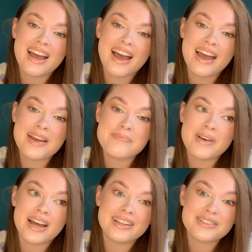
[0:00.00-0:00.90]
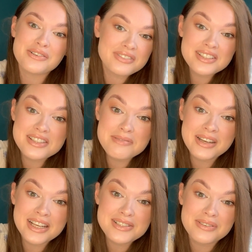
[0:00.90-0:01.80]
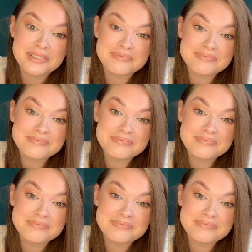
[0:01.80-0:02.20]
and hopefully I'll see you in my next one.